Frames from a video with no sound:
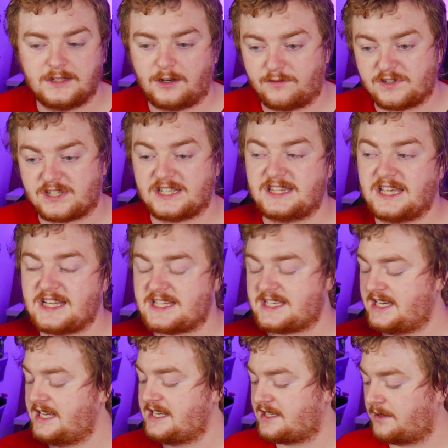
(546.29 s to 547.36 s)
Obviously this
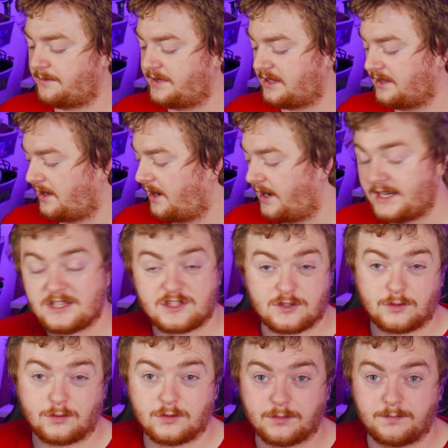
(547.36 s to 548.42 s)
is something that I
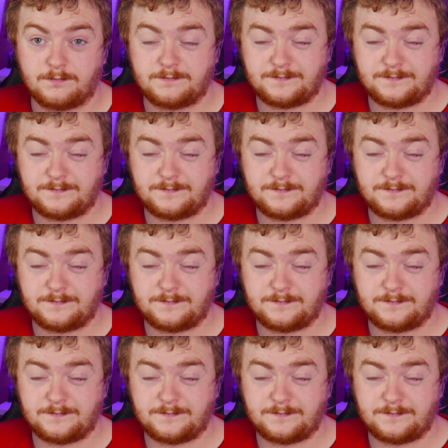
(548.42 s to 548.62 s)
installed